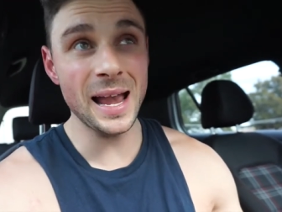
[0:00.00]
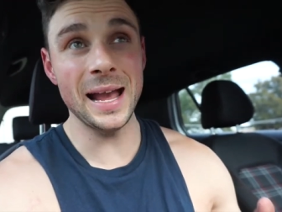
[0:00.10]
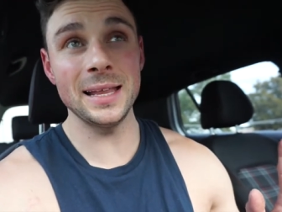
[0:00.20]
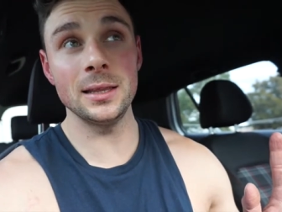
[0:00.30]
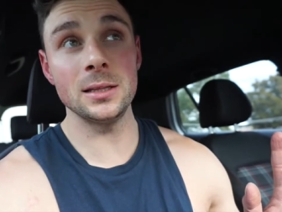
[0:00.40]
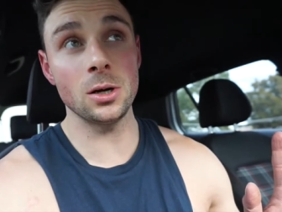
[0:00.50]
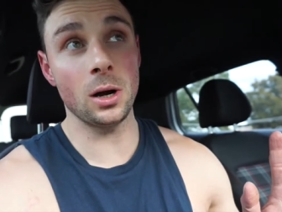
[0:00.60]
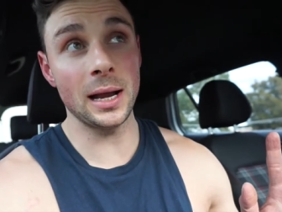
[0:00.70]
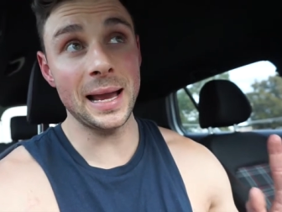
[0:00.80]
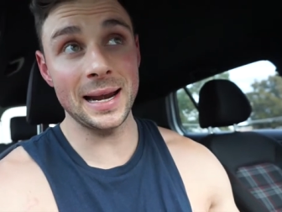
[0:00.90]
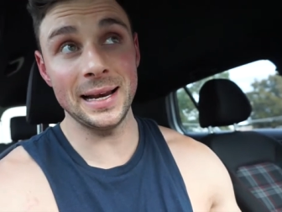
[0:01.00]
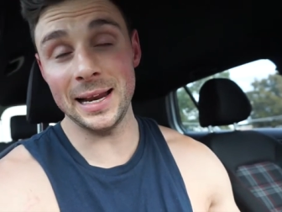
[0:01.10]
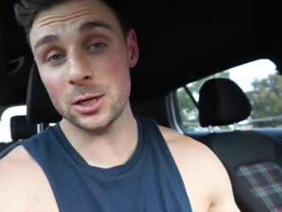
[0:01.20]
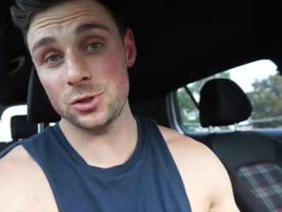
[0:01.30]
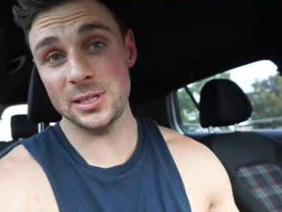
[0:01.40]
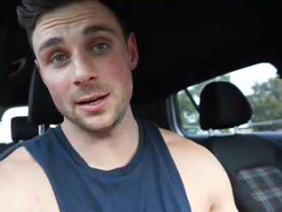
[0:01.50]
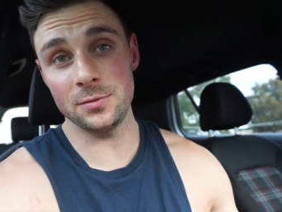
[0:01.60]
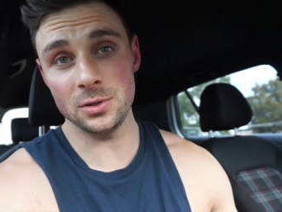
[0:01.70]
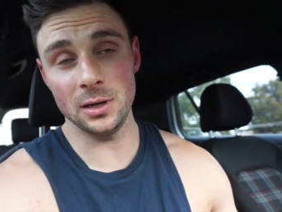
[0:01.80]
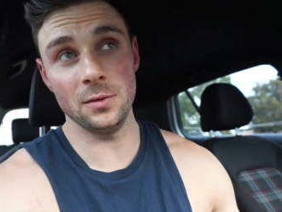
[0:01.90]
and I added an extra set of,
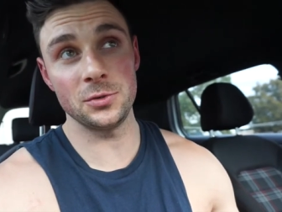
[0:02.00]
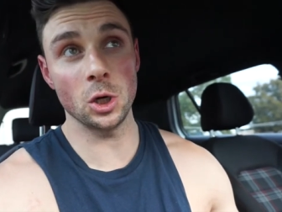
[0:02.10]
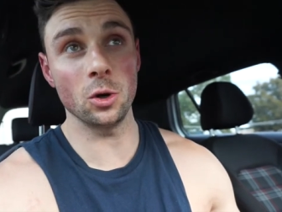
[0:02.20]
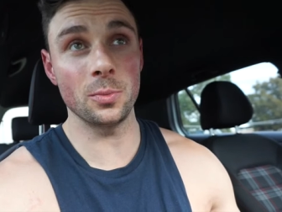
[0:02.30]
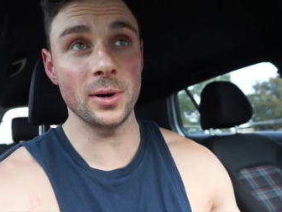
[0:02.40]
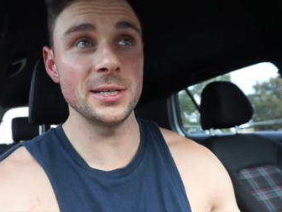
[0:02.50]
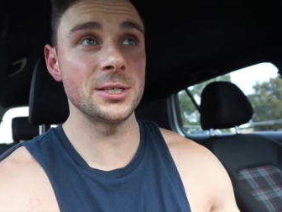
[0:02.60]
of shoulder press.